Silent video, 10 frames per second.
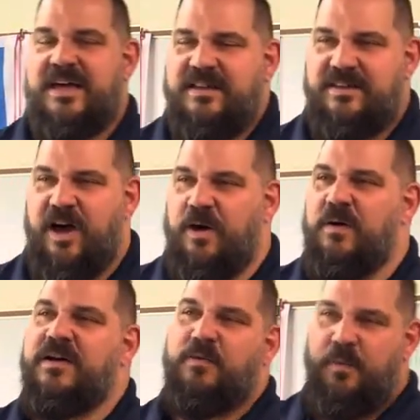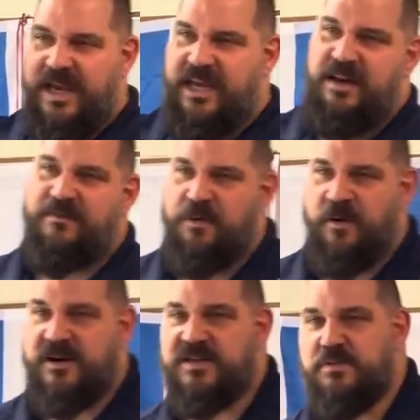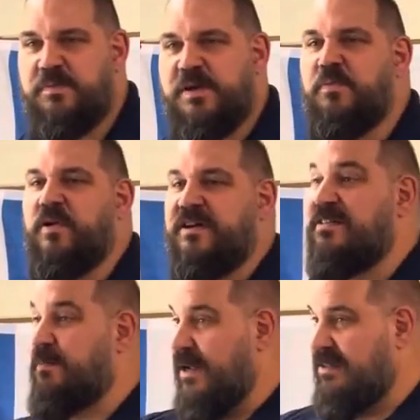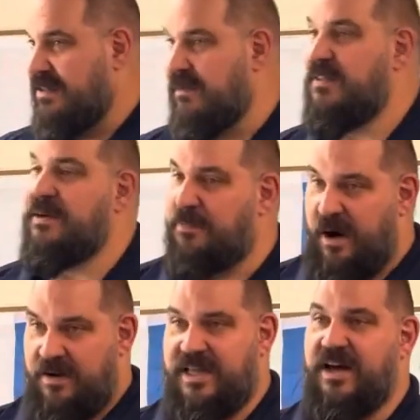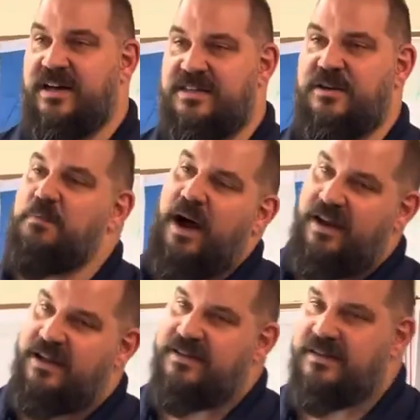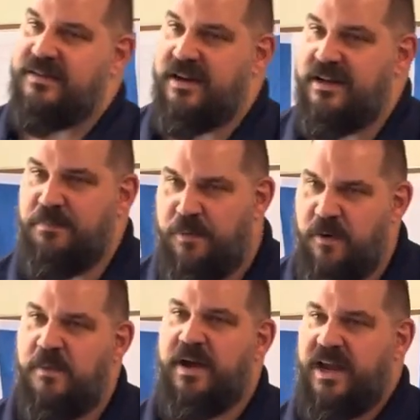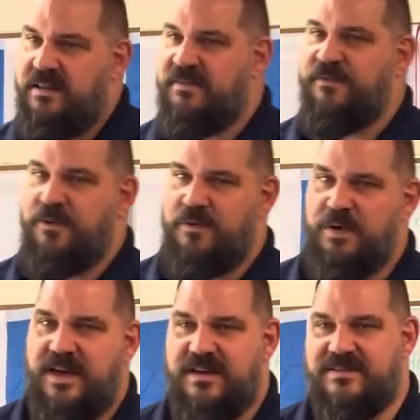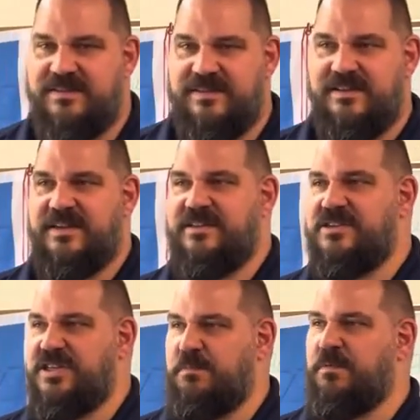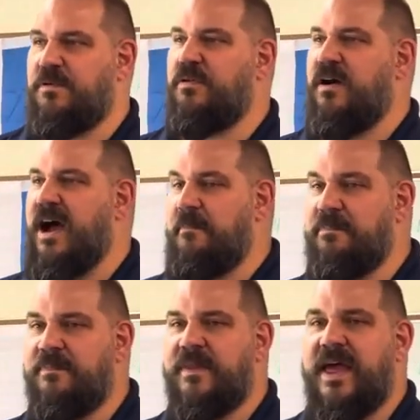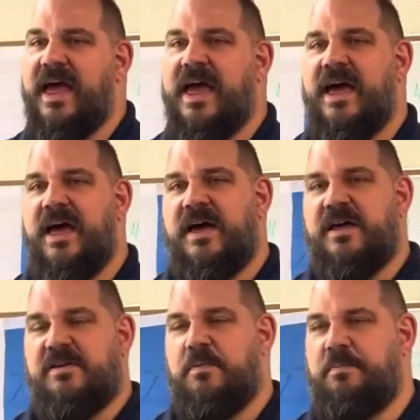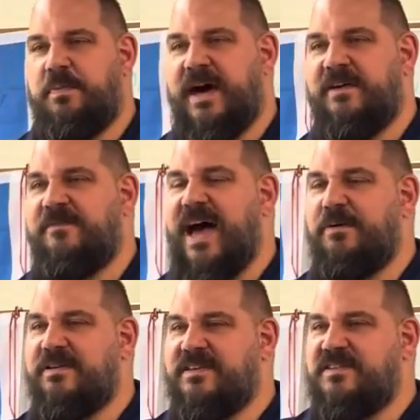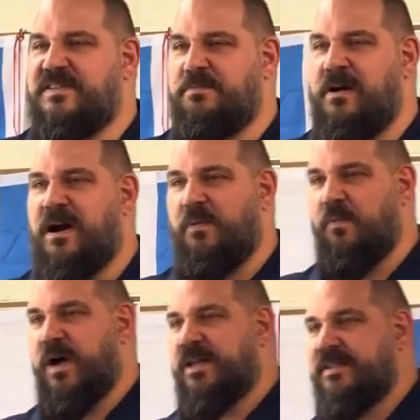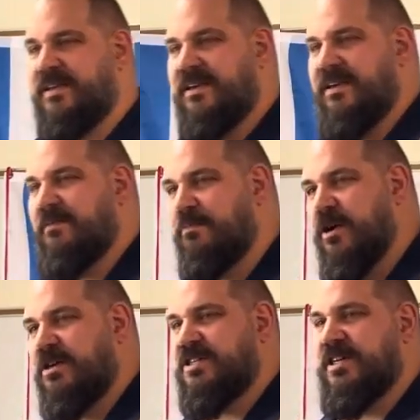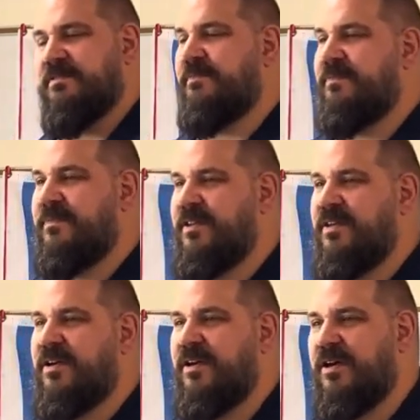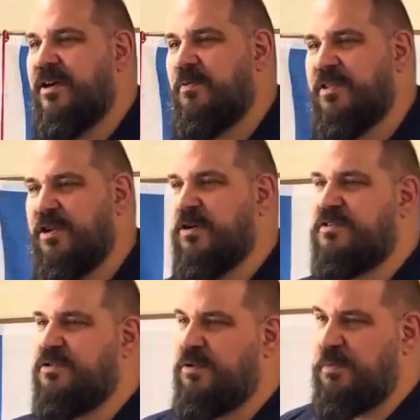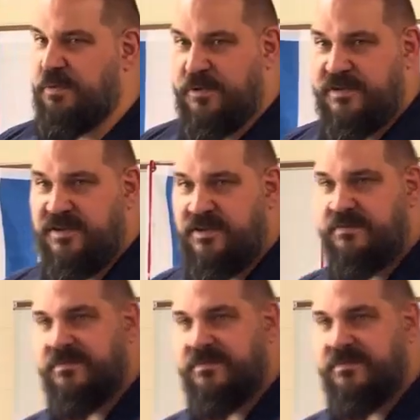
So wheat, of course, would be more expensive than barley also. Barley is considered the poor man's food because it's a cheaper crop. But if I was a smart, wealthy merchant with no scruples,